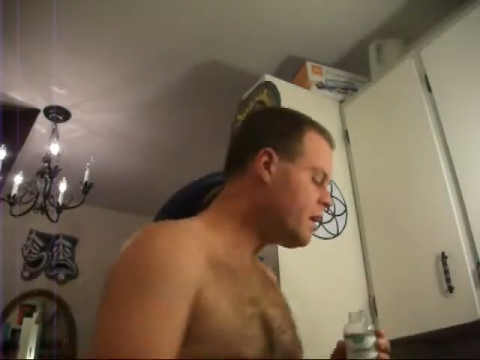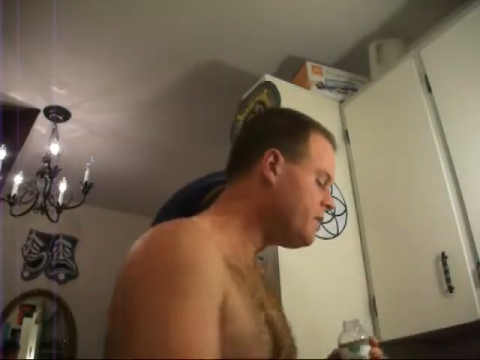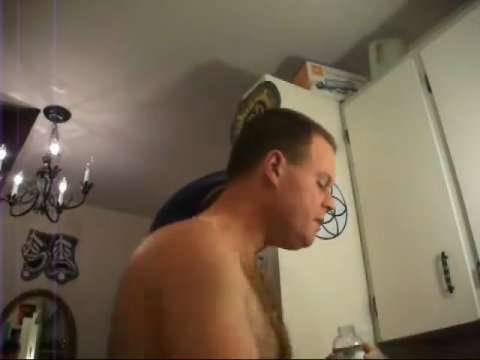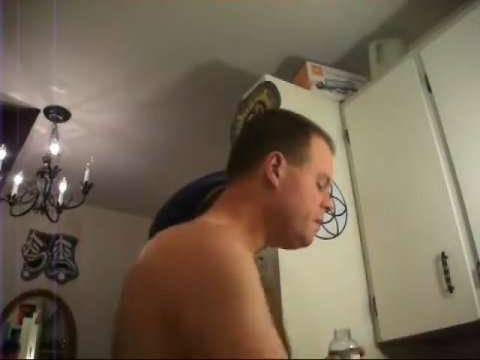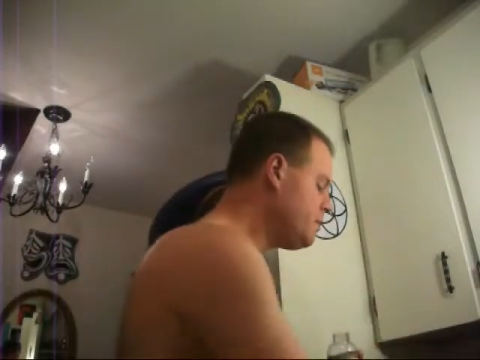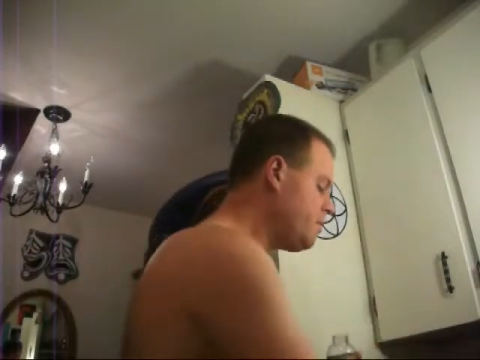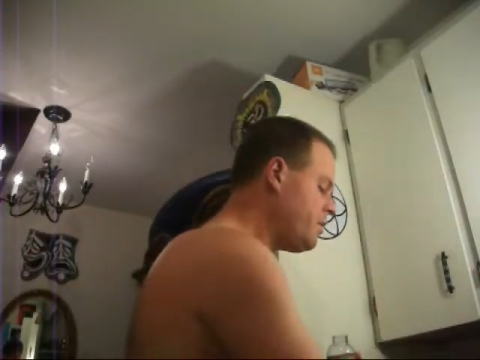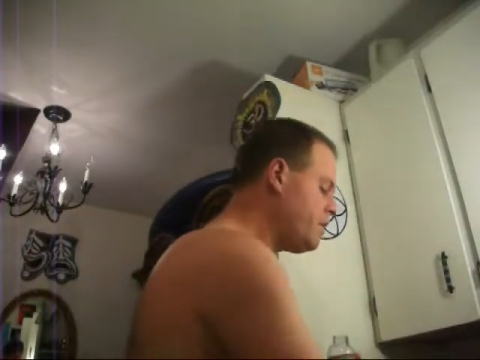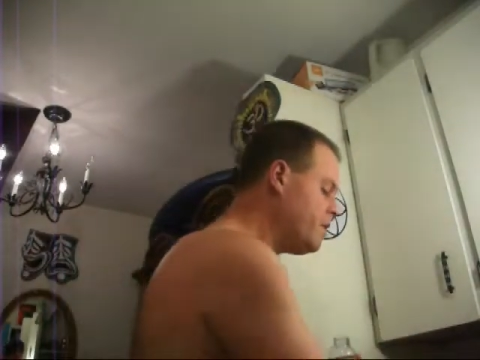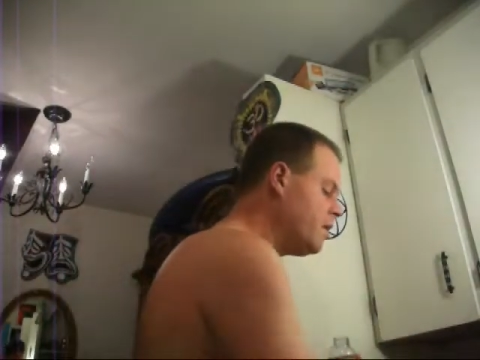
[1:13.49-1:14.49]
It can taste
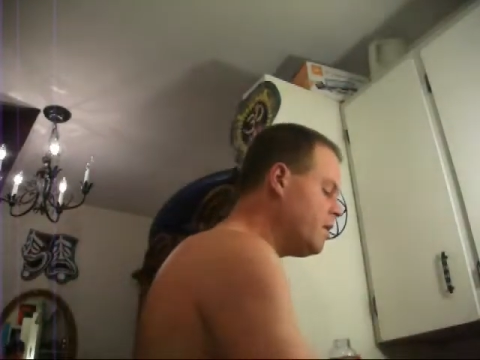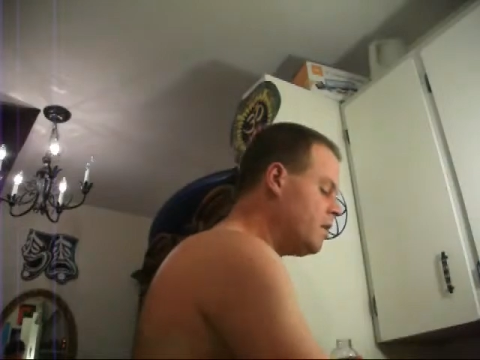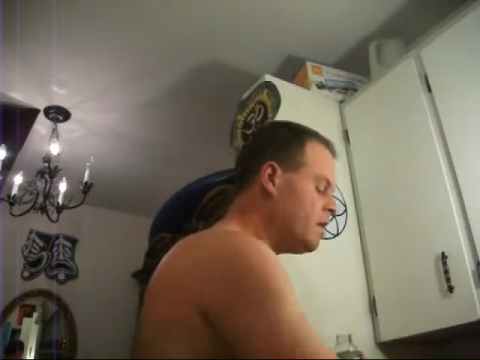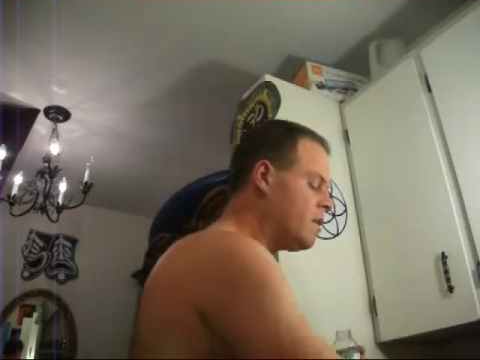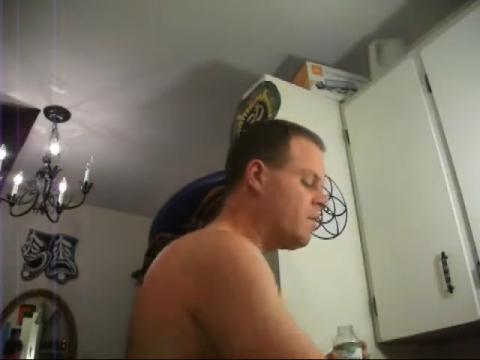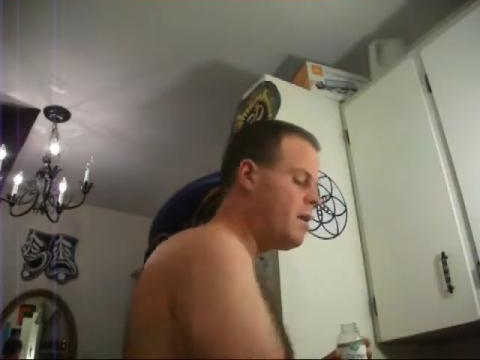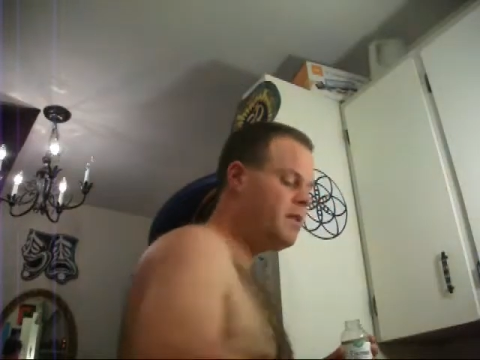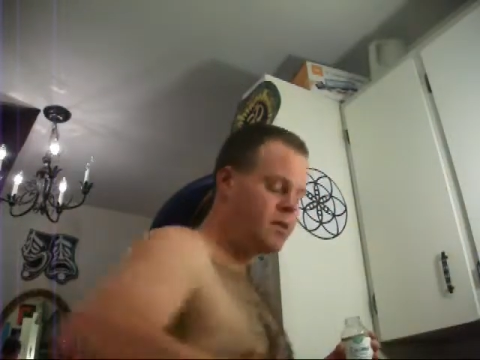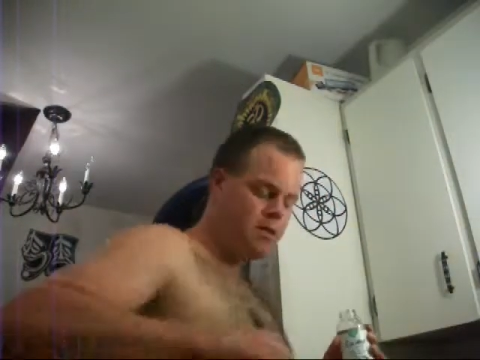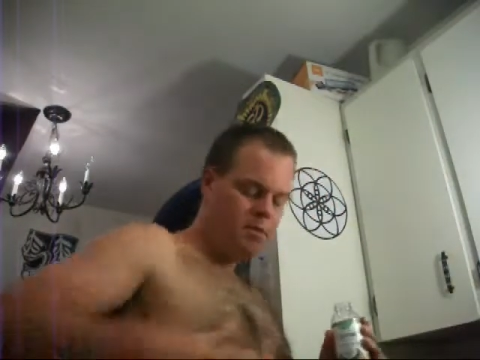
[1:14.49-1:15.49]
pretty
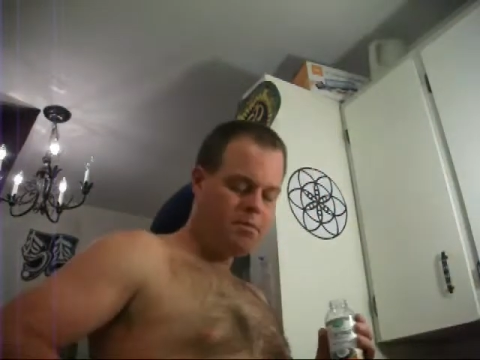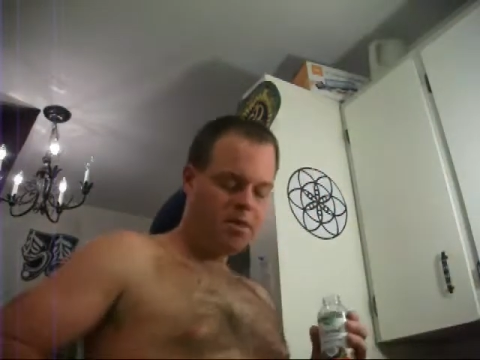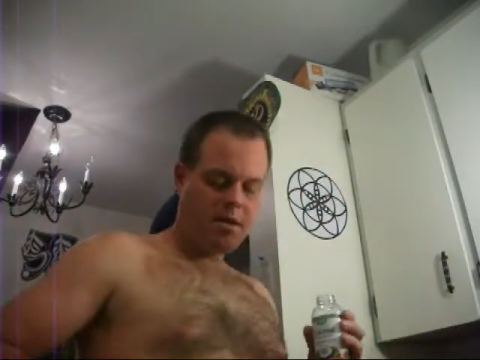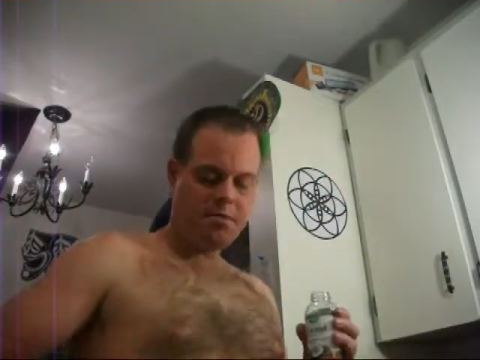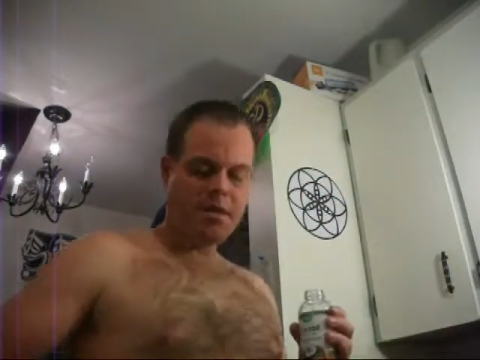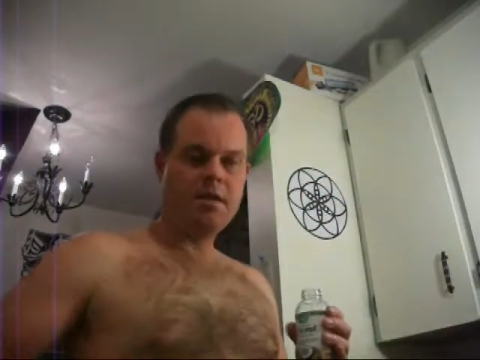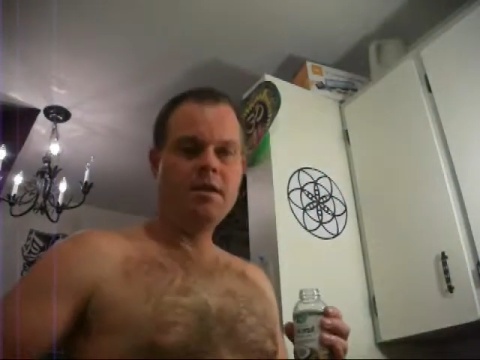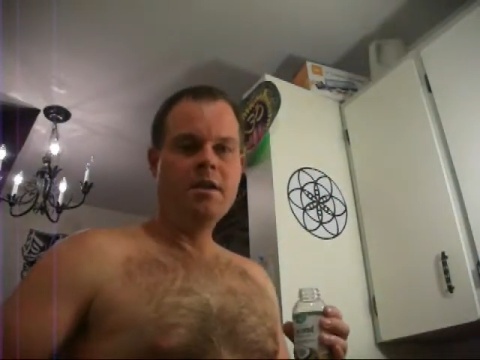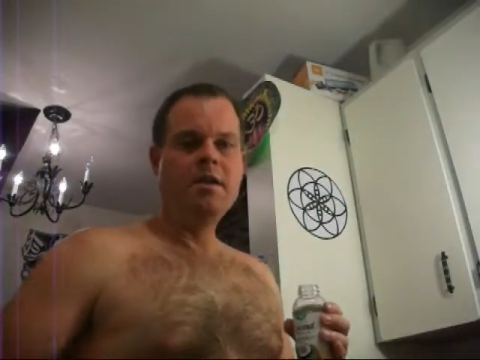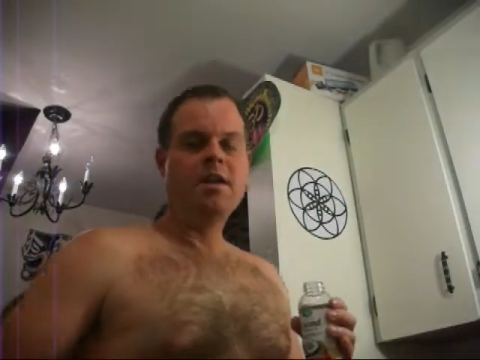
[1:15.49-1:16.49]
horrendous sometimes,
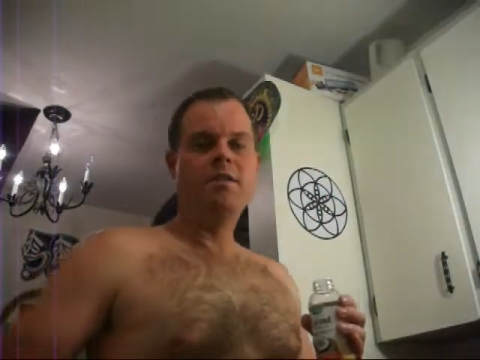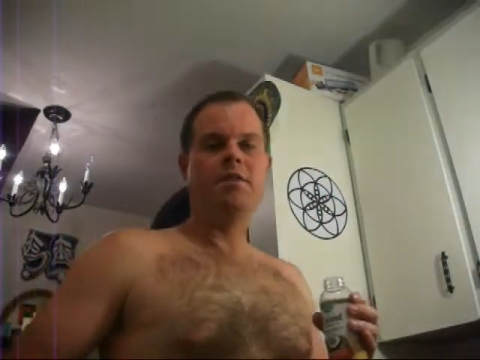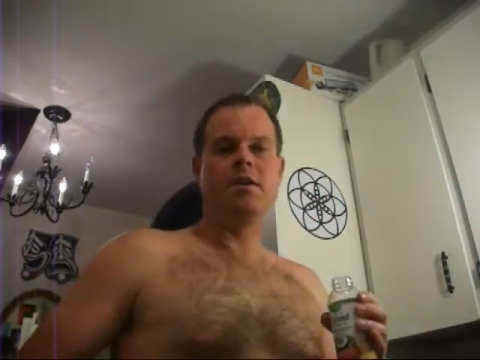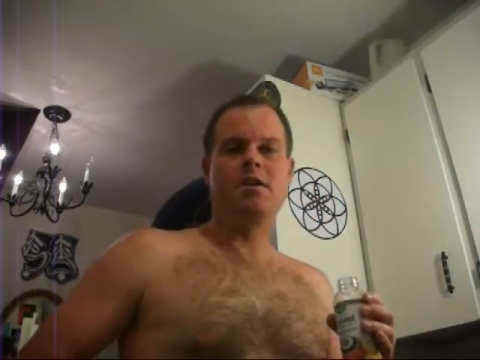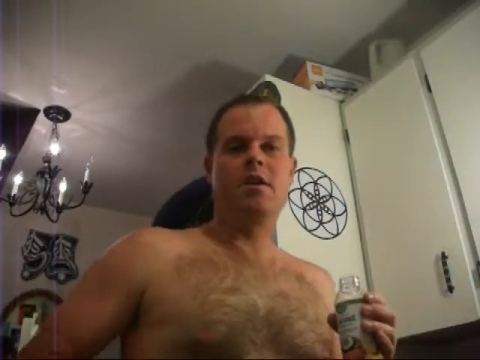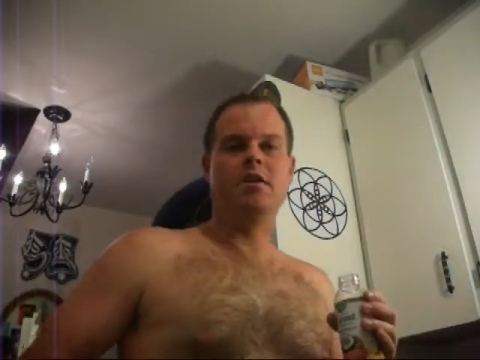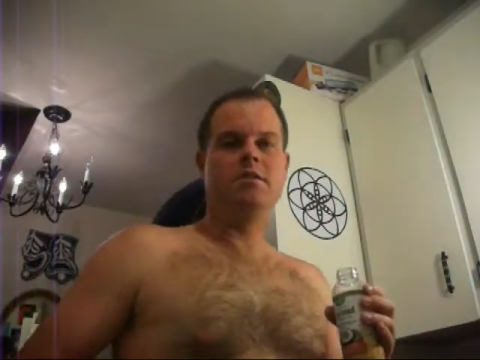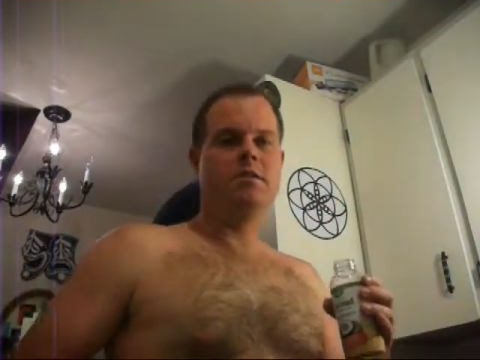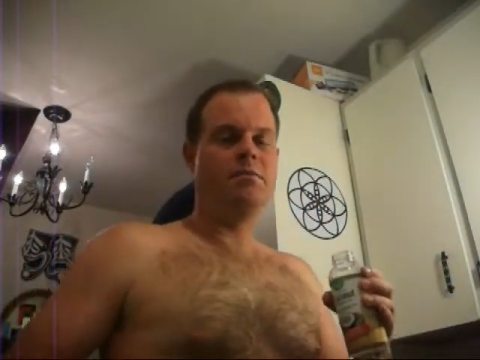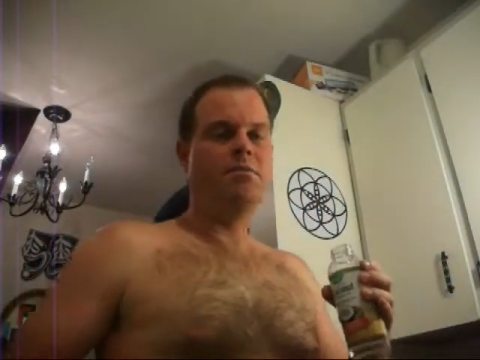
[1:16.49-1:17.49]
and even
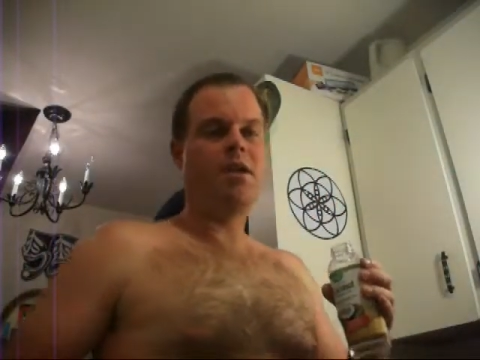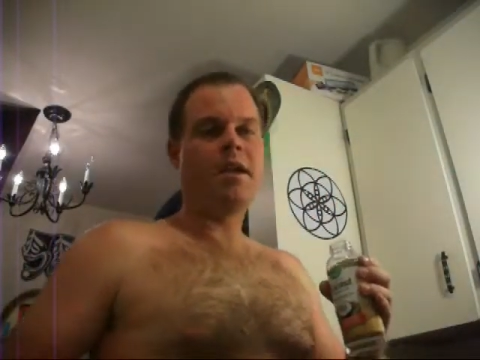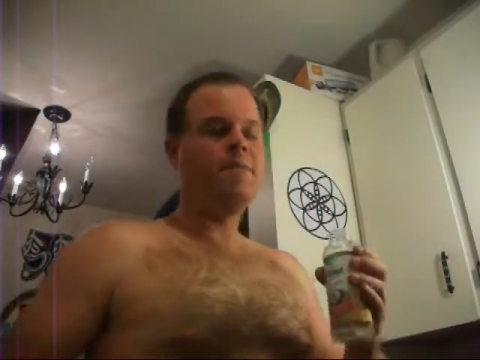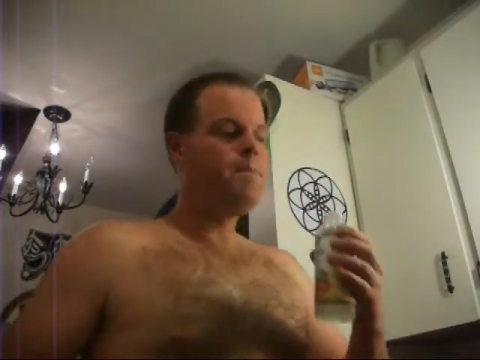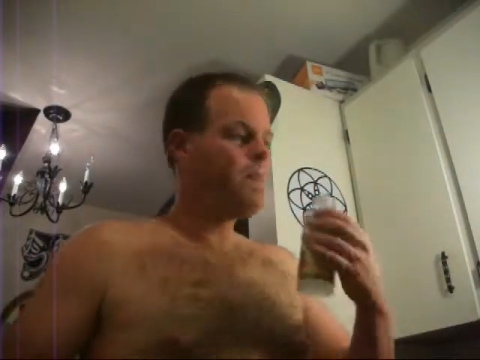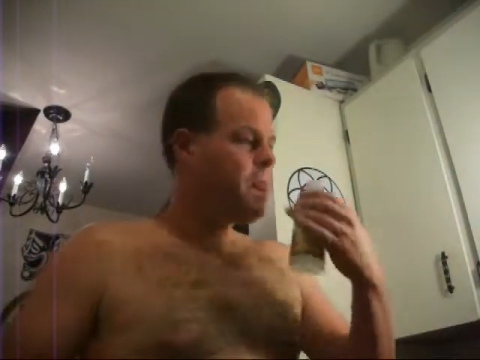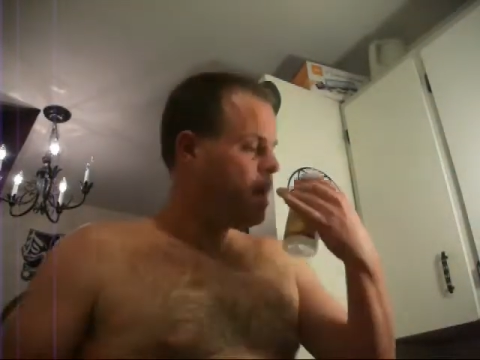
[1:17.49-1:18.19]
cause the brain